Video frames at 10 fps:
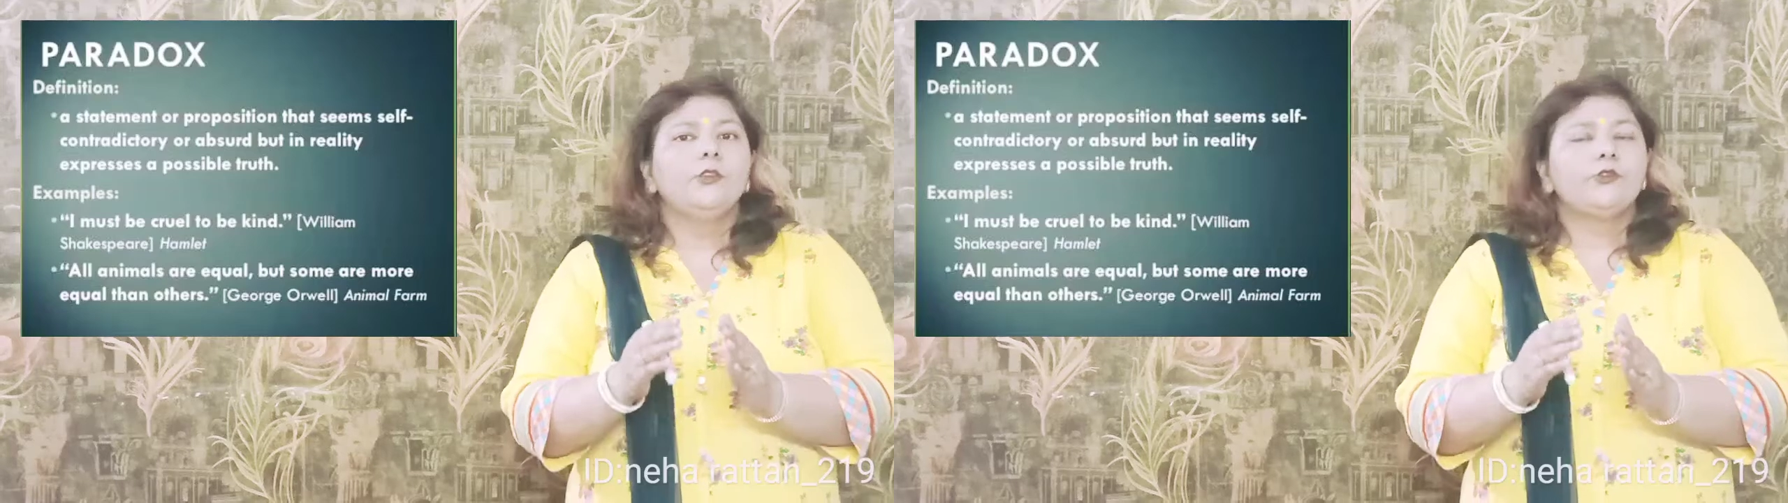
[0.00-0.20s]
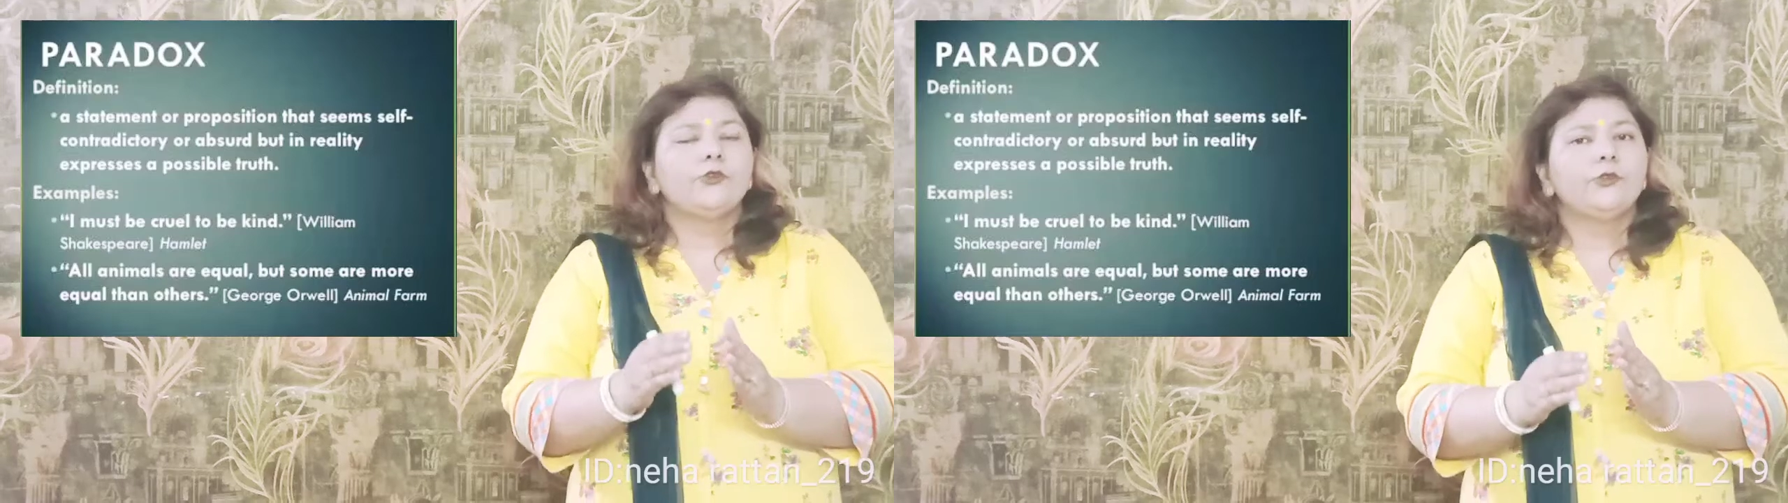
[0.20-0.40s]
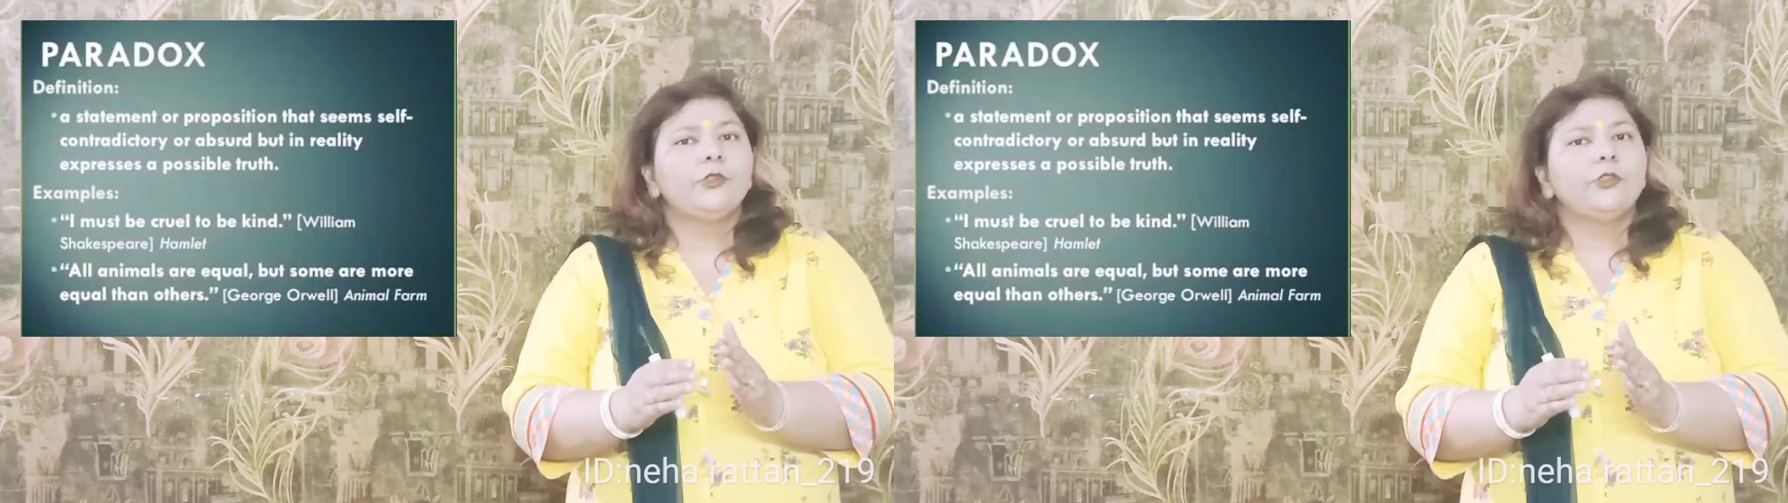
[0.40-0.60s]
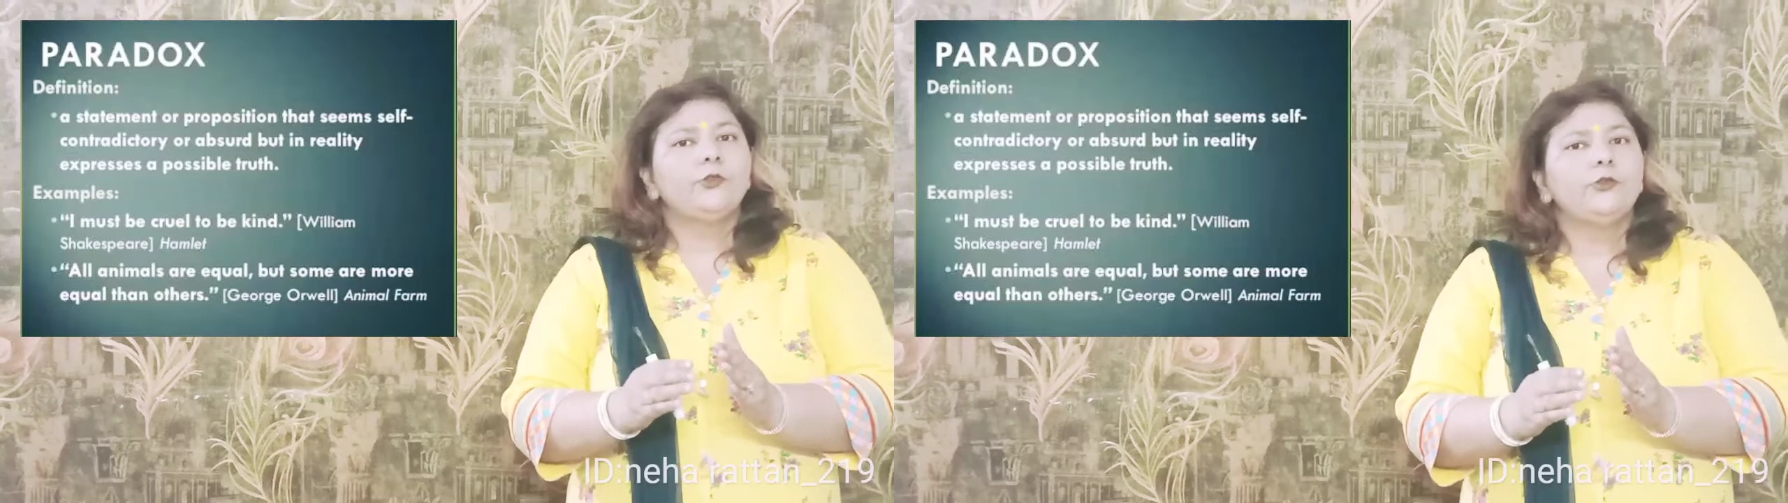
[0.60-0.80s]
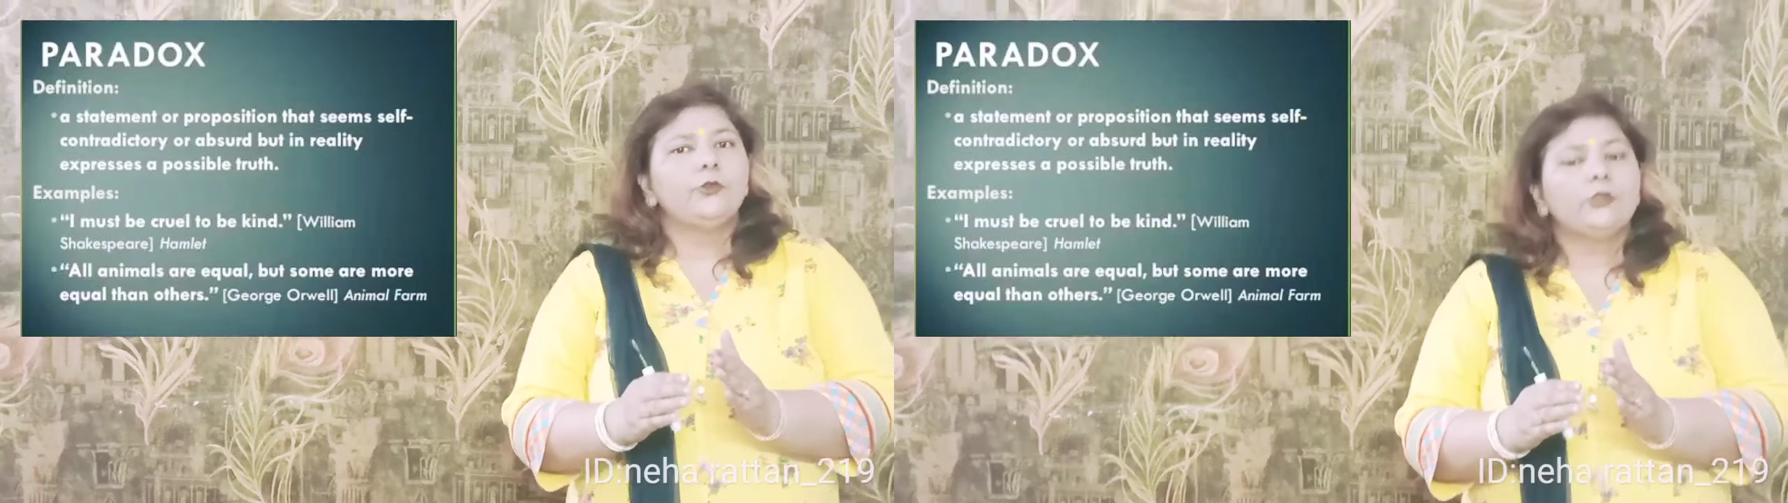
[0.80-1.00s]
through the
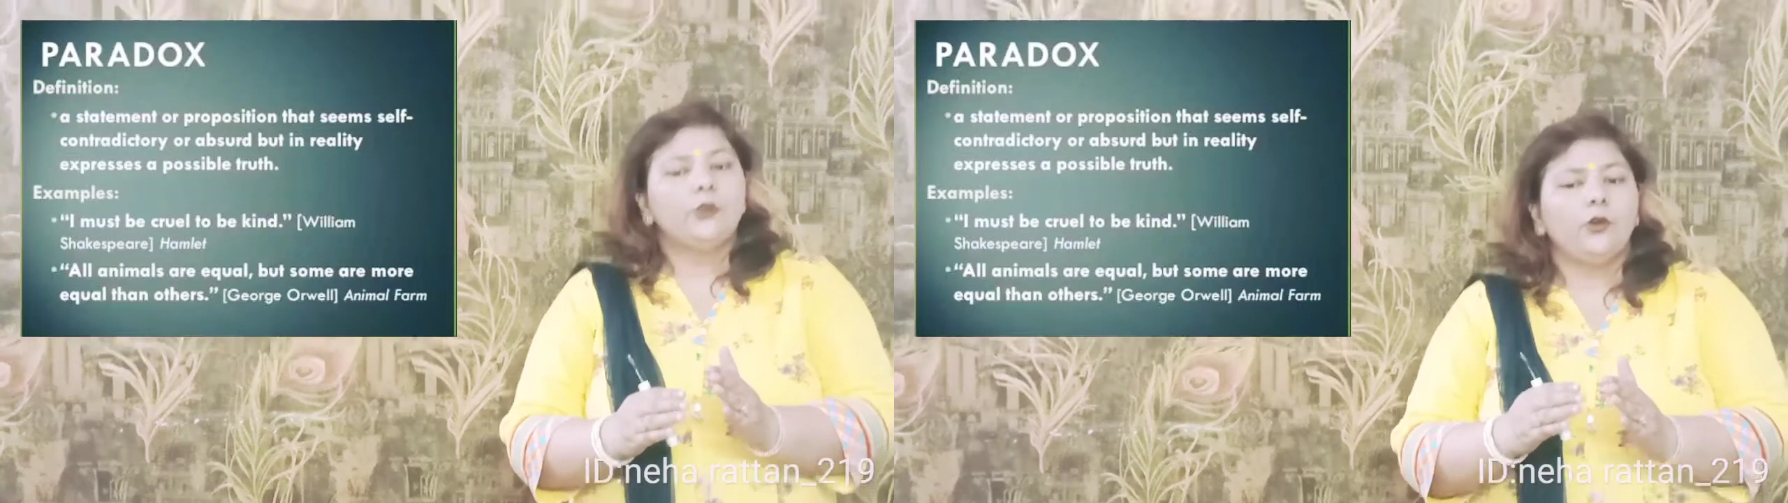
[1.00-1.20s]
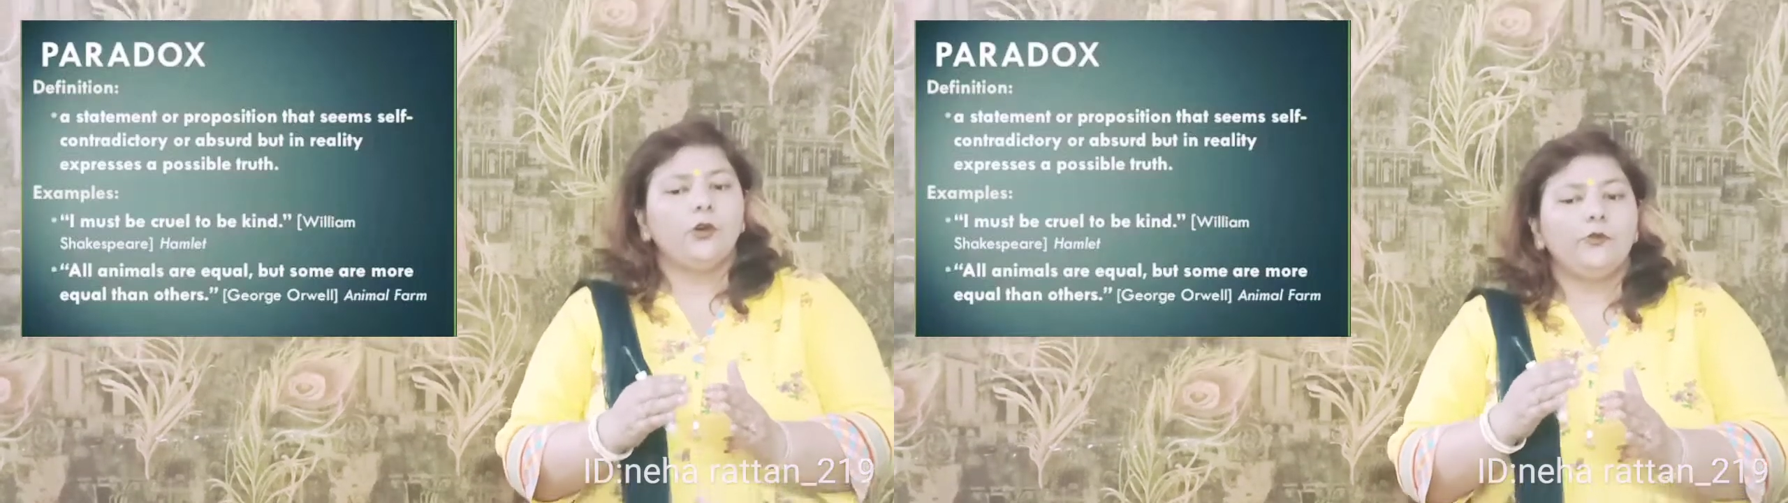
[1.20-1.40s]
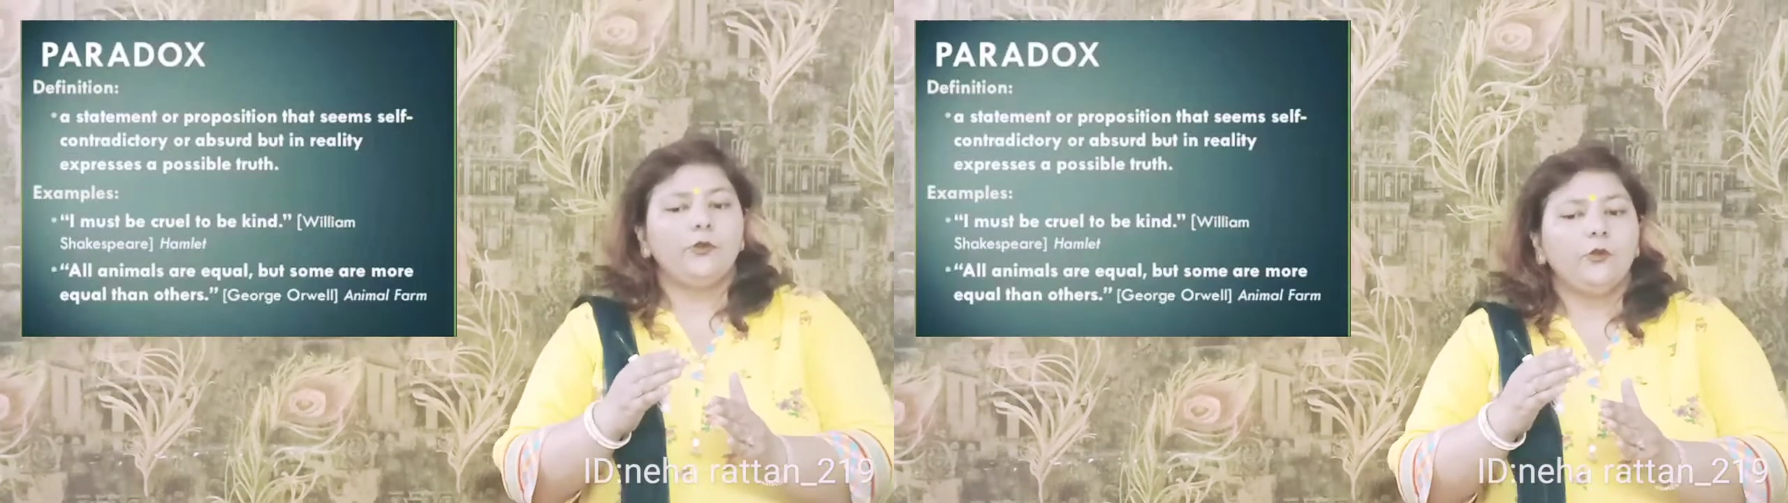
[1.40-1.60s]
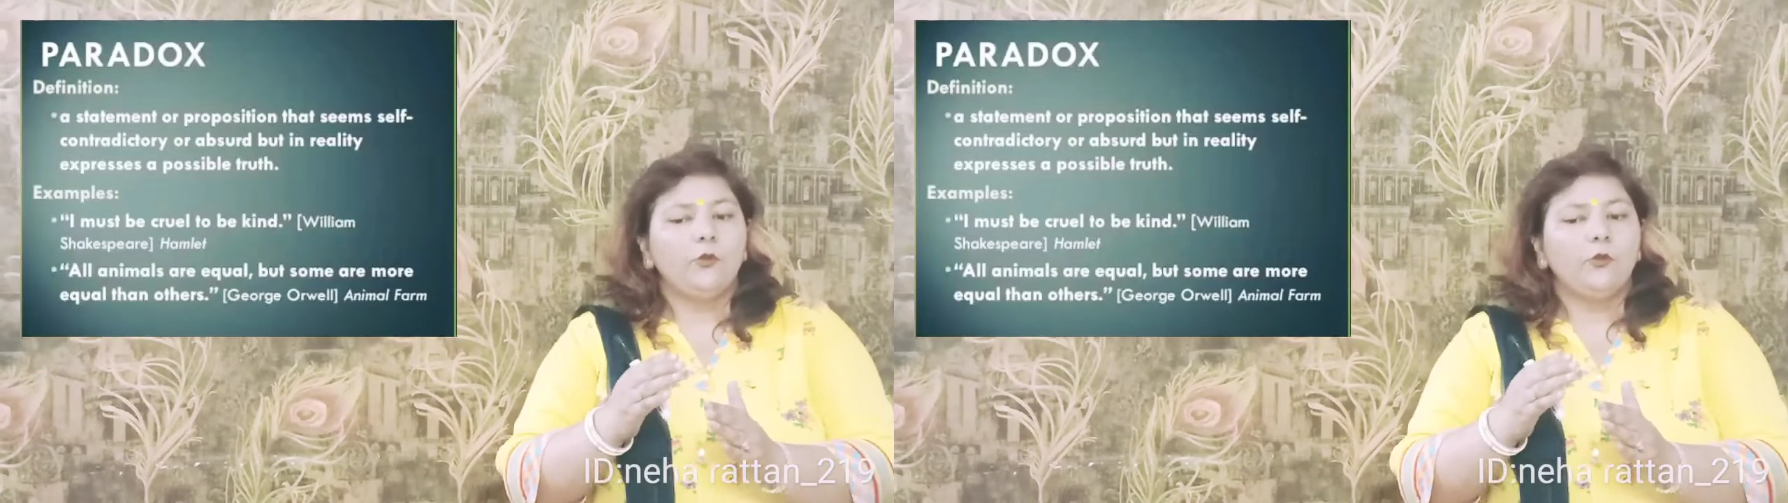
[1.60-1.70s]
use of